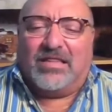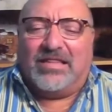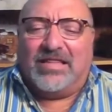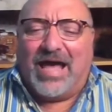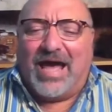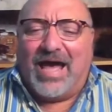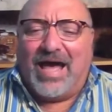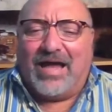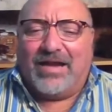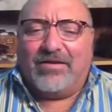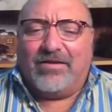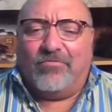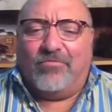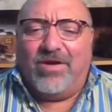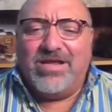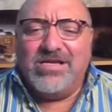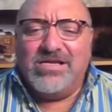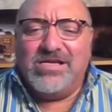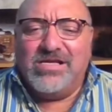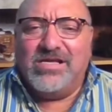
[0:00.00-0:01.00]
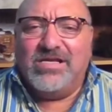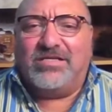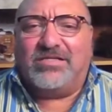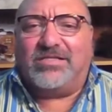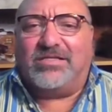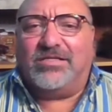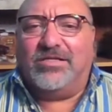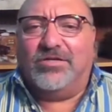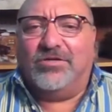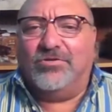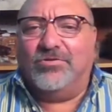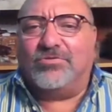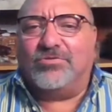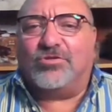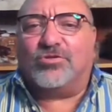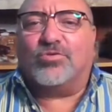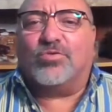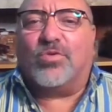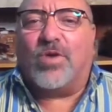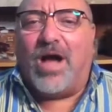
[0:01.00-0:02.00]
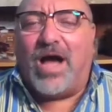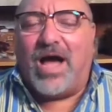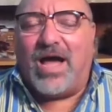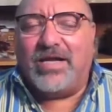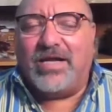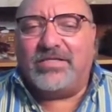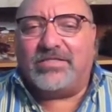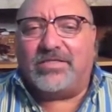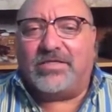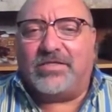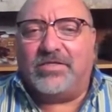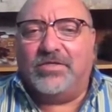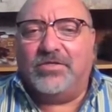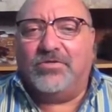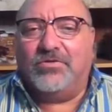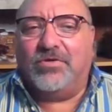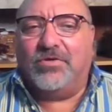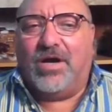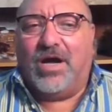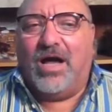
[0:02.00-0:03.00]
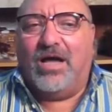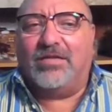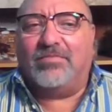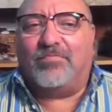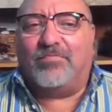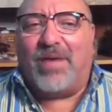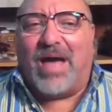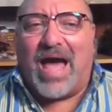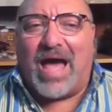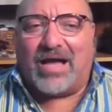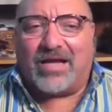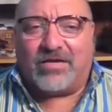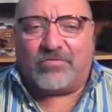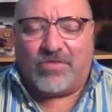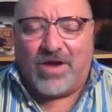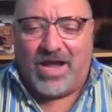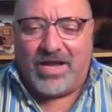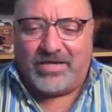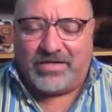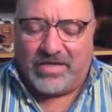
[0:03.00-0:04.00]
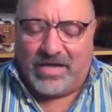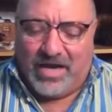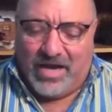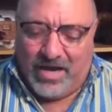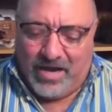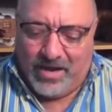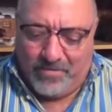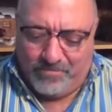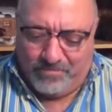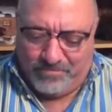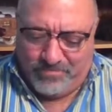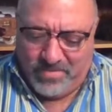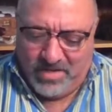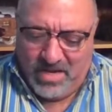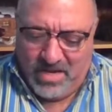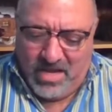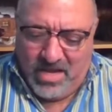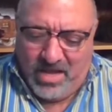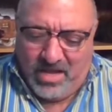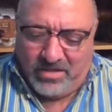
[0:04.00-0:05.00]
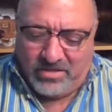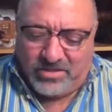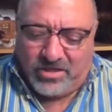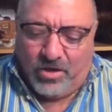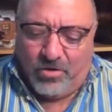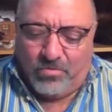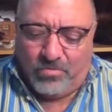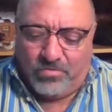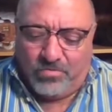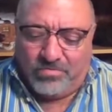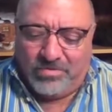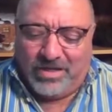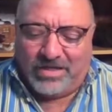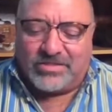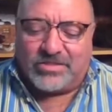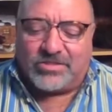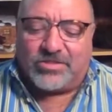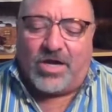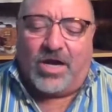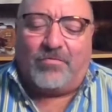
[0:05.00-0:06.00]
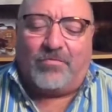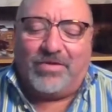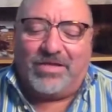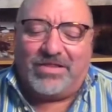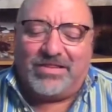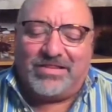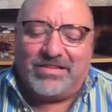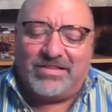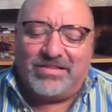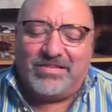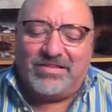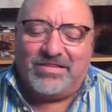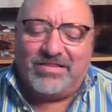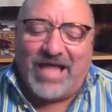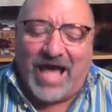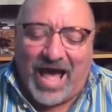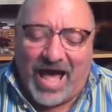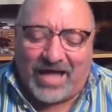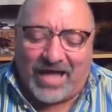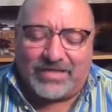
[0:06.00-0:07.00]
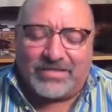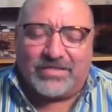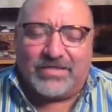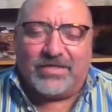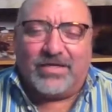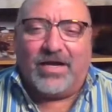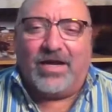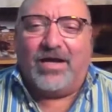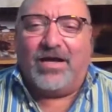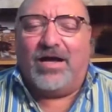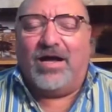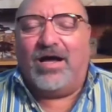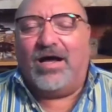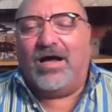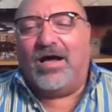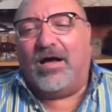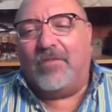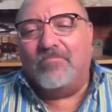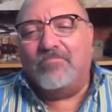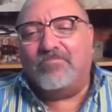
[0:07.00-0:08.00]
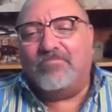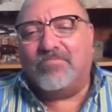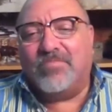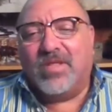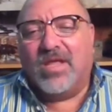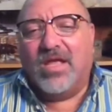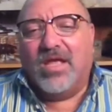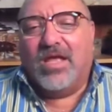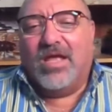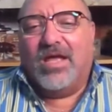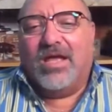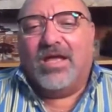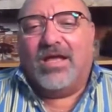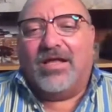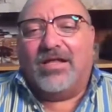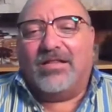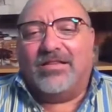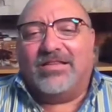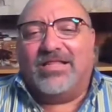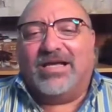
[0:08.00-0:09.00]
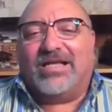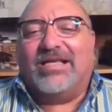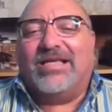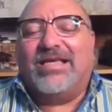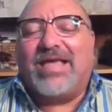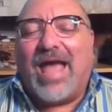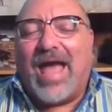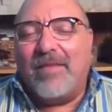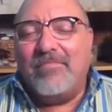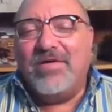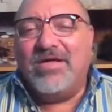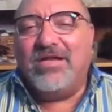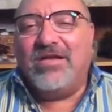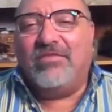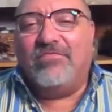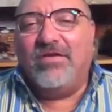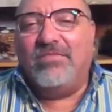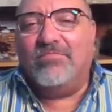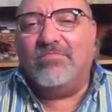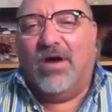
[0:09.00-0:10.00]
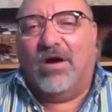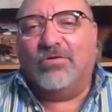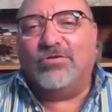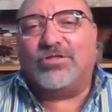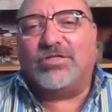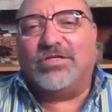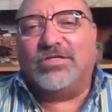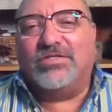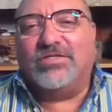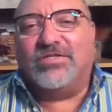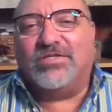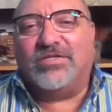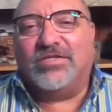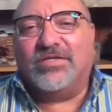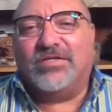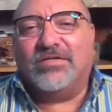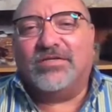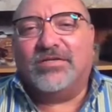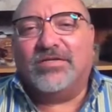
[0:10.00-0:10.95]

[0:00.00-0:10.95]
that we need to try to unpack, right? So let's start with that. The gamut of emotions.